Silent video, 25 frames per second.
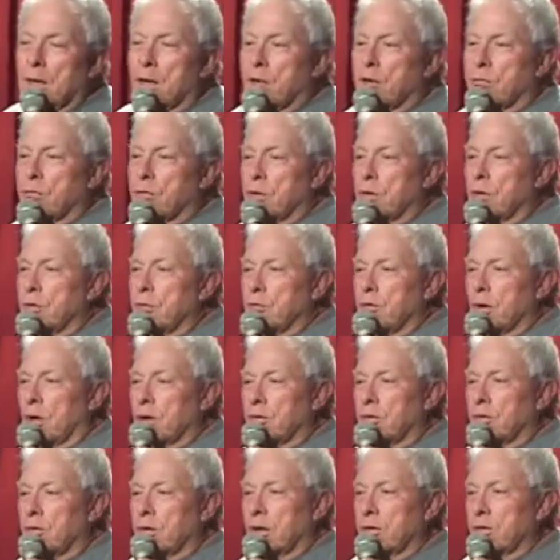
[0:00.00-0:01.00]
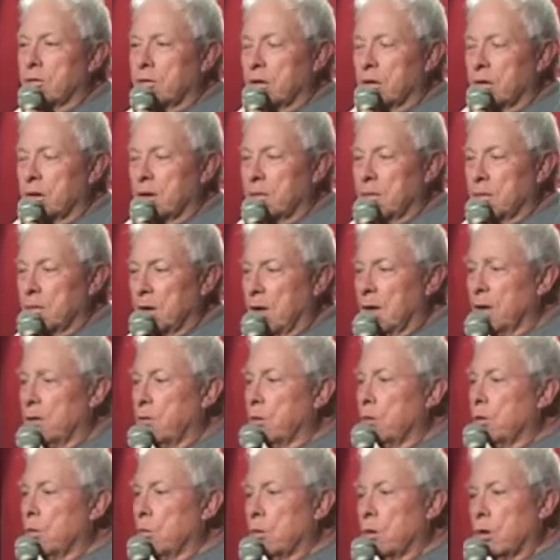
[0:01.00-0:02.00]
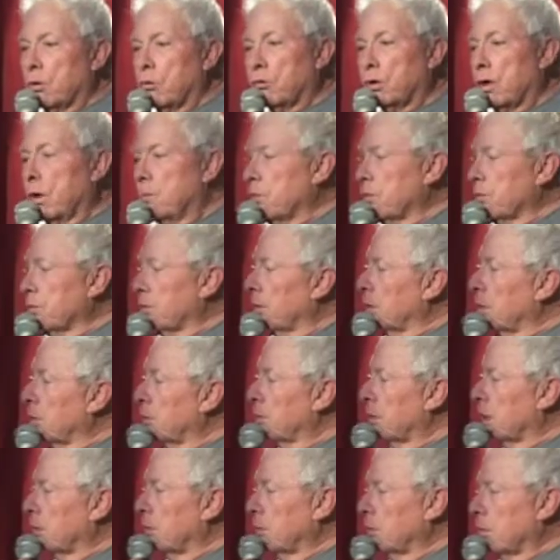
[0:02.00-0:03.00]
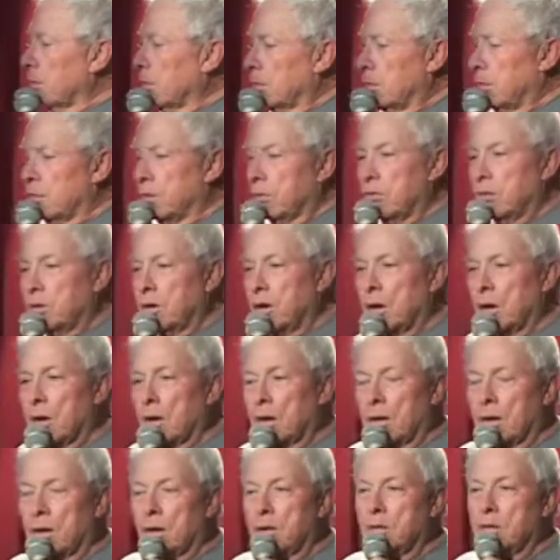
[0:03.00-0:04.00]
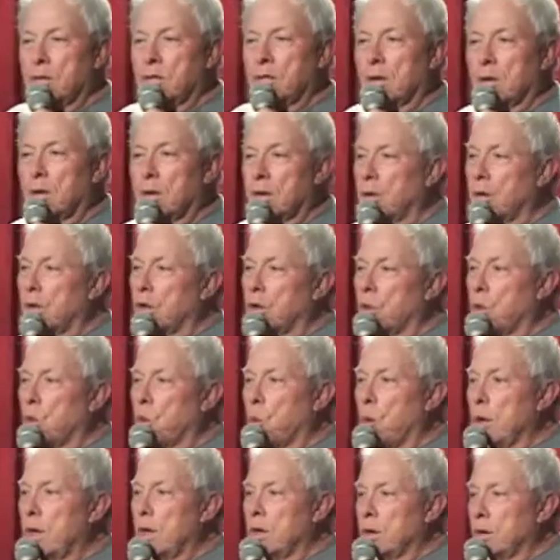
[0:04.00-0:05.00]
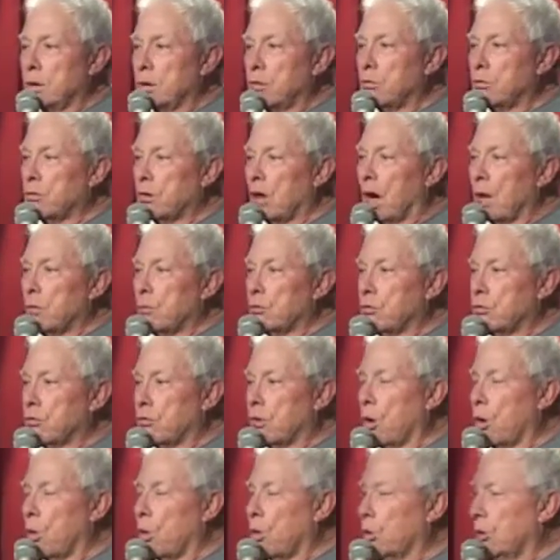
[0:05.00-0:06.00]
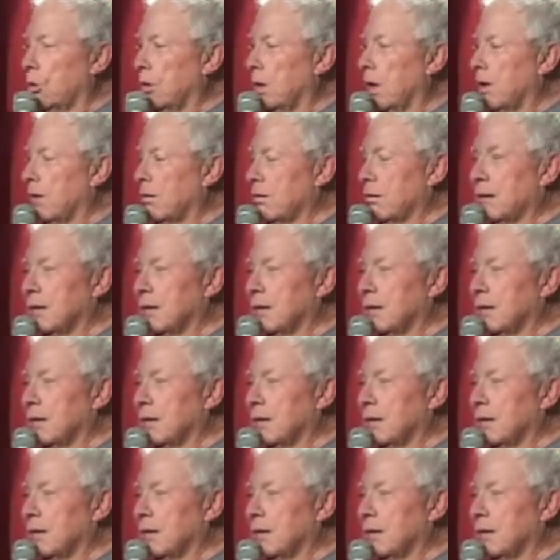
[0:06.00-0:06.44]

So the judge says to him, anything you want to say before I sentence you? He says, yeah. I said, in Queens, I was told it's